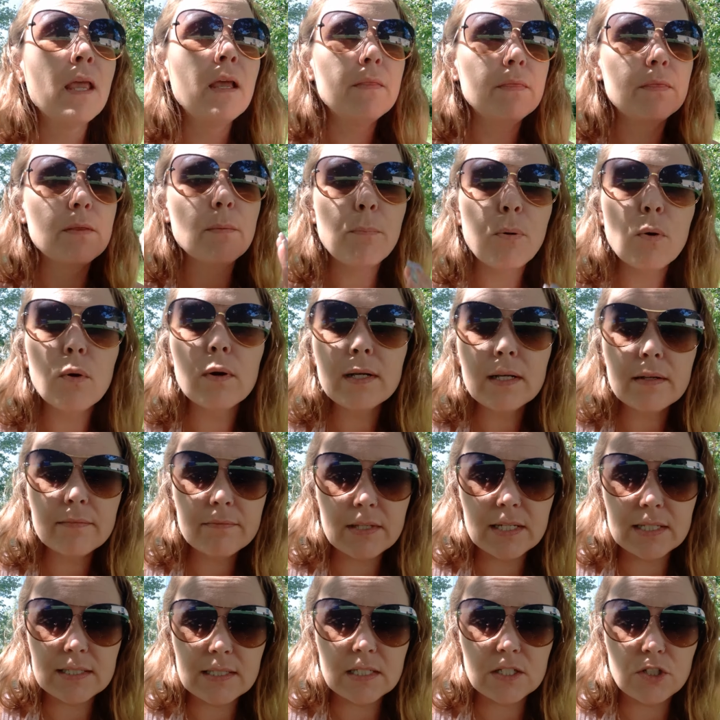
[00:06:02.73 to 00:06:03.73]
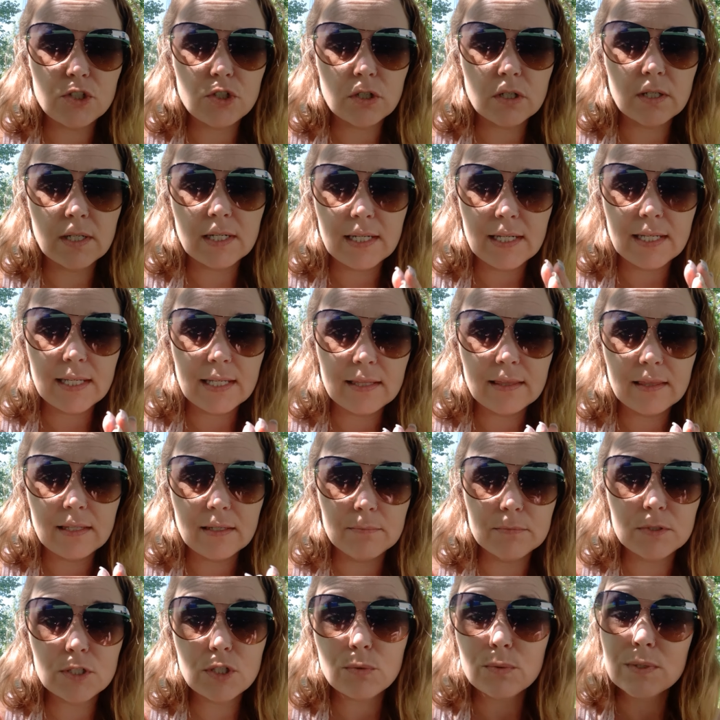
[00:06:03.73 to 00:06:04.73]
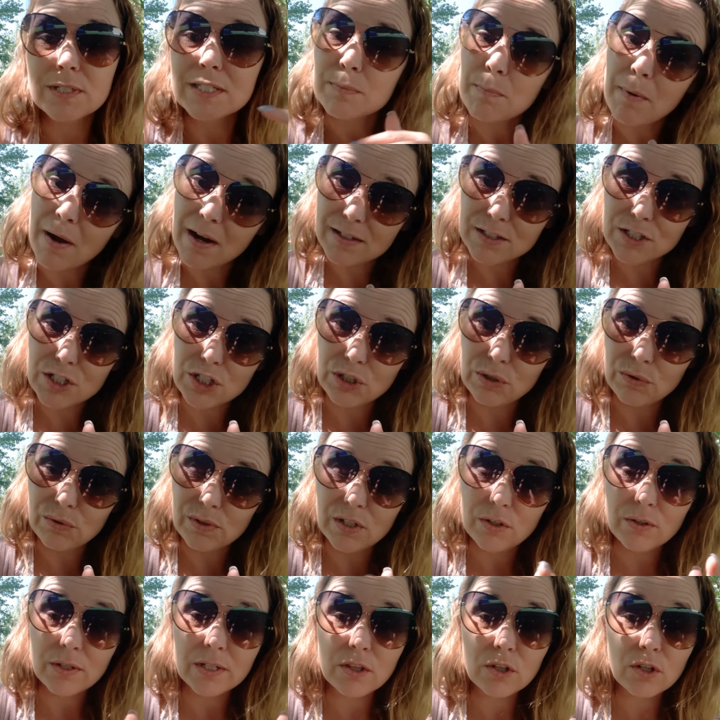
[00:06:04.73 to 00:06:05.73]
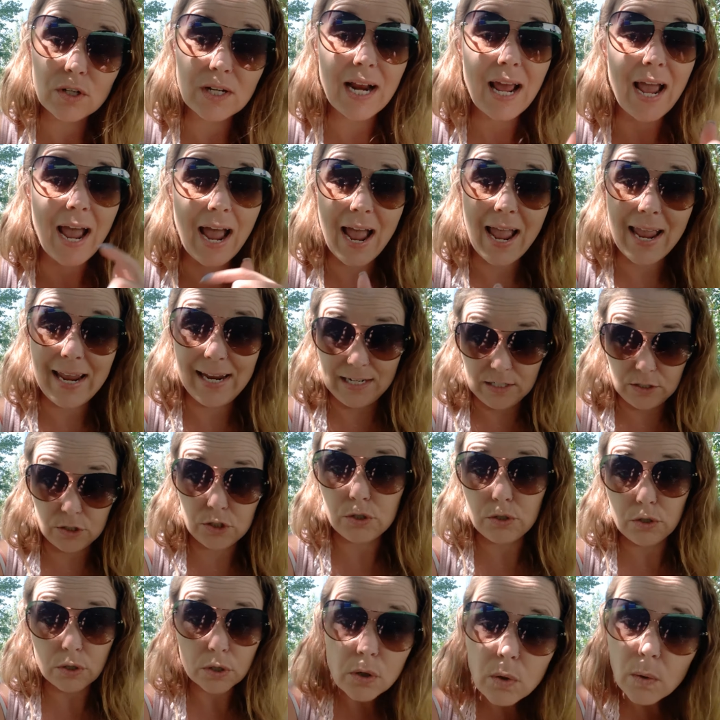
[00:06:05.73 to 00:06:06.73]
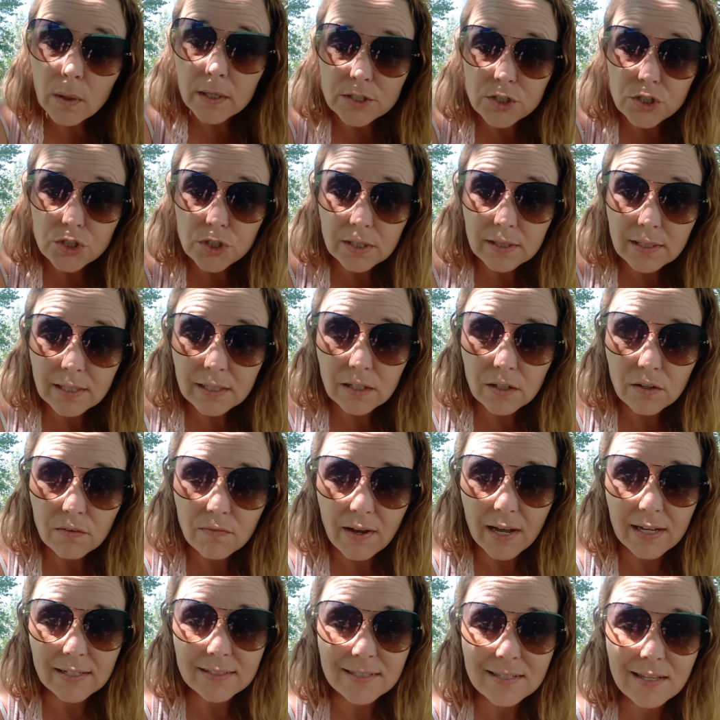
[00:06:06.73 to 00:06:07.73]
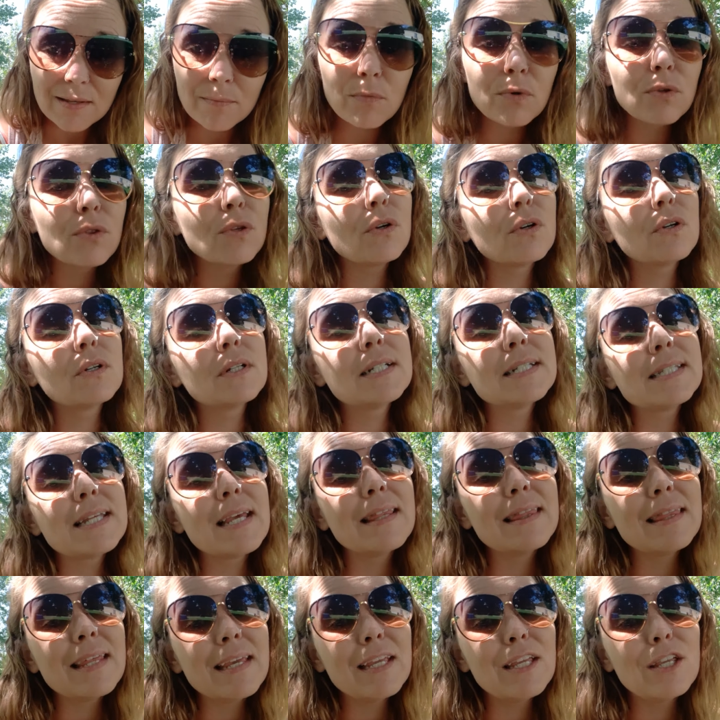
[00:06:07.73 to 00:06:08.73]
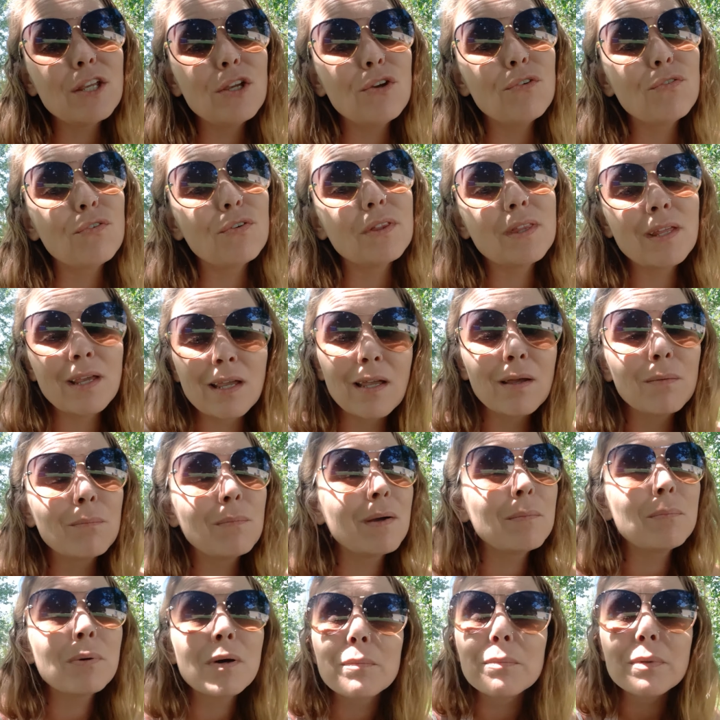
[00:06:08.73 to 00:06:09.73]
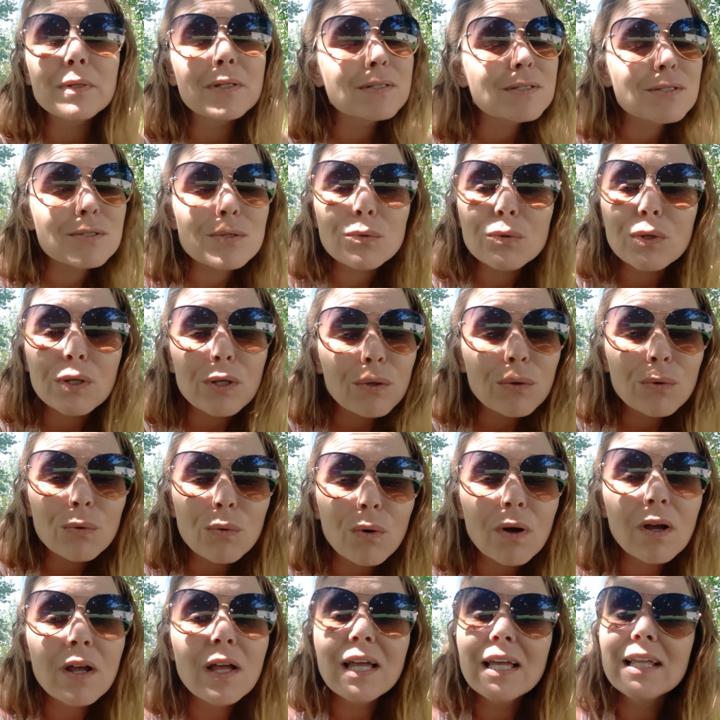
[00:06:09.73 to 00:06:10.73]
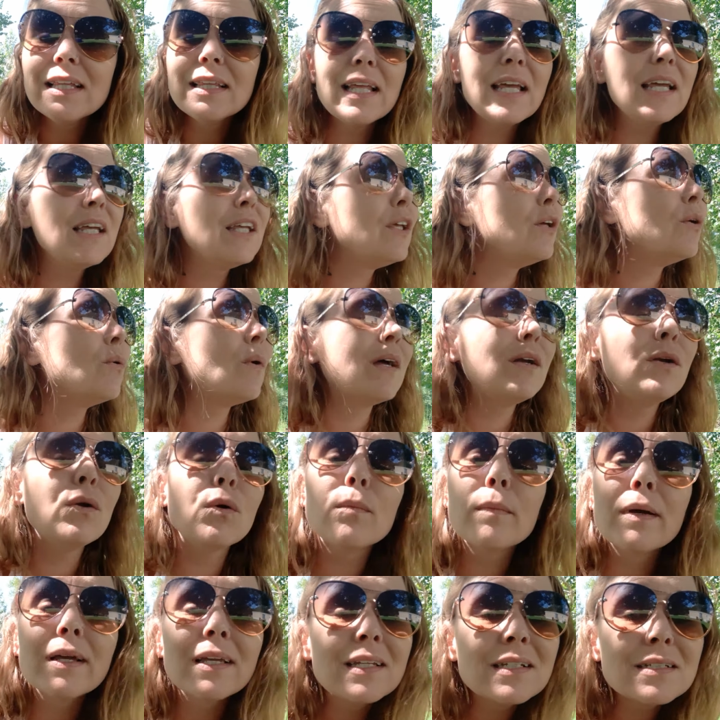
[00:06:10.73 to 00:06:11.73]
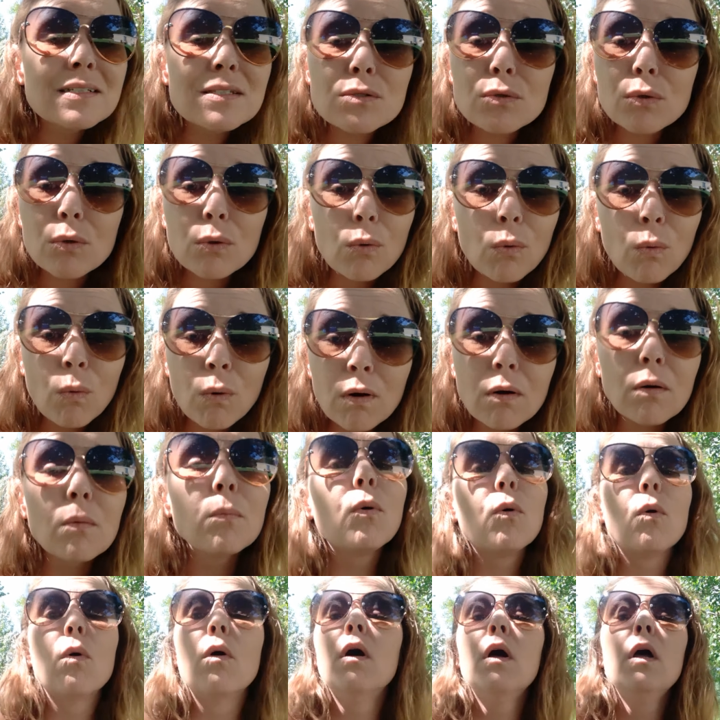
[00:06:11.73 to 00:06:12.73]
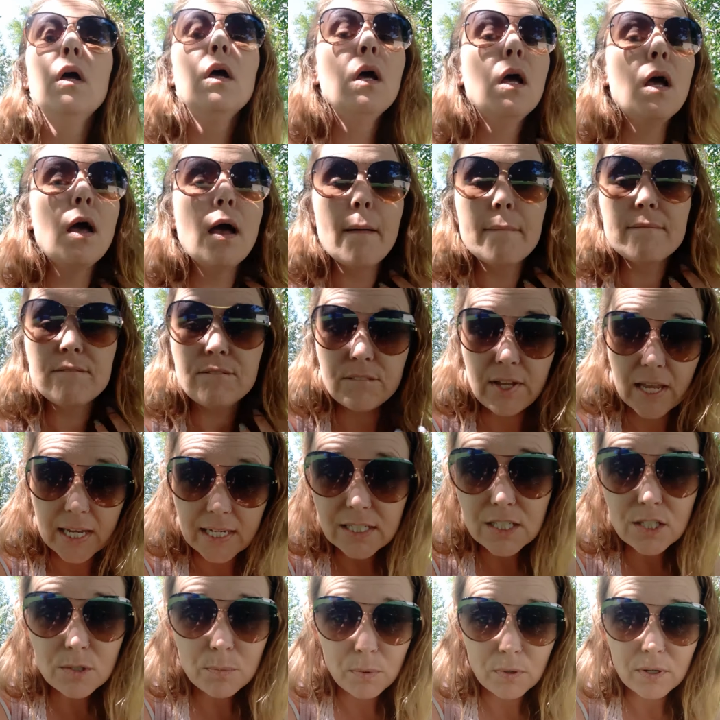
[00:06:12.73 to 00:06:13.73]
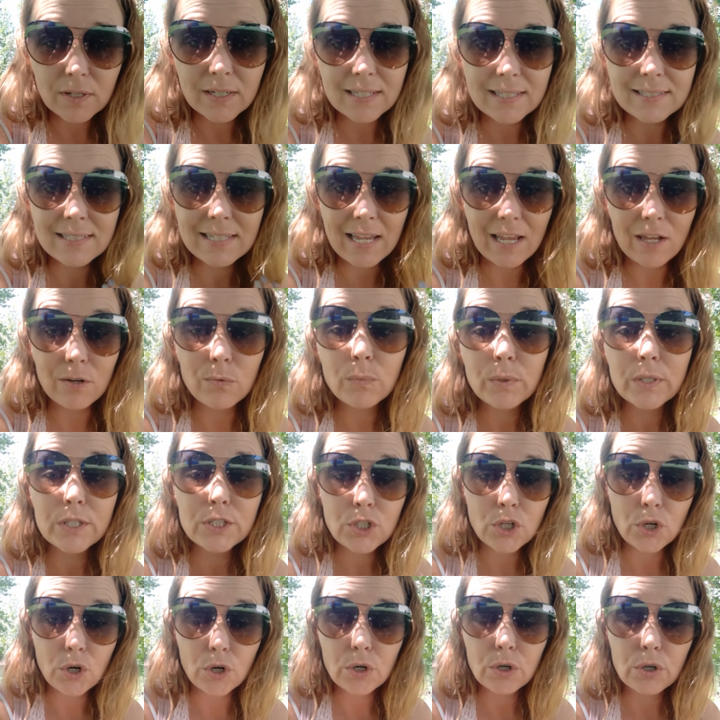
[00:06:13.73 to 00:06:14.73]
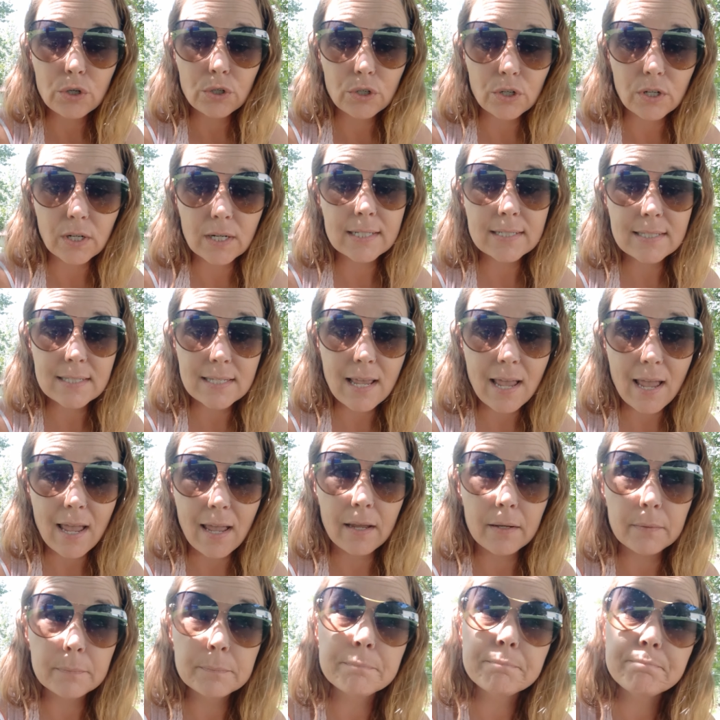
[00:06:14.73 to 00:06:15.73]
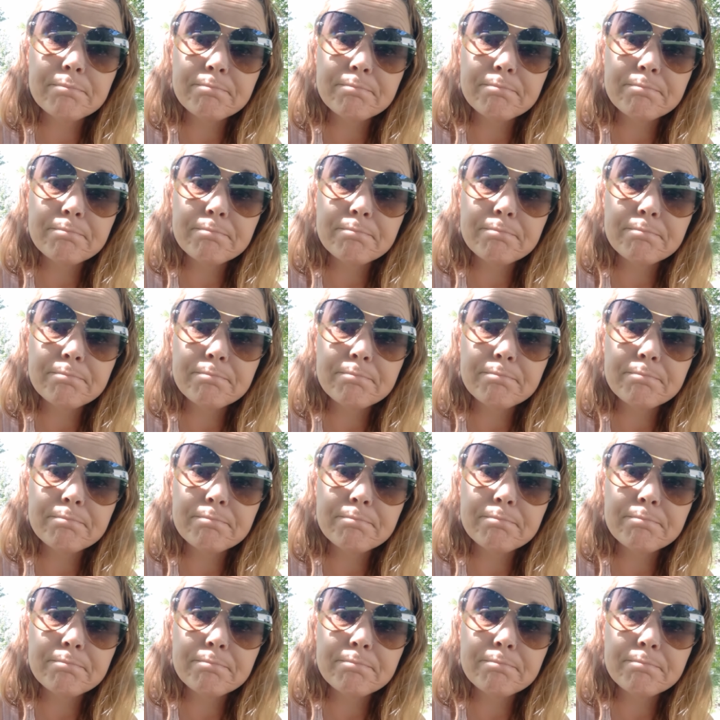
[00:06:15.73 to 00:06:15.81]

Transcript: The point of this is you're going to get them to respond to you. They're either going to answer your question that you've asked them, or they're going to say, thank you for thinking my puppy is so cute. Thank you. I know my kids are adorable. Facebook is in return going to say,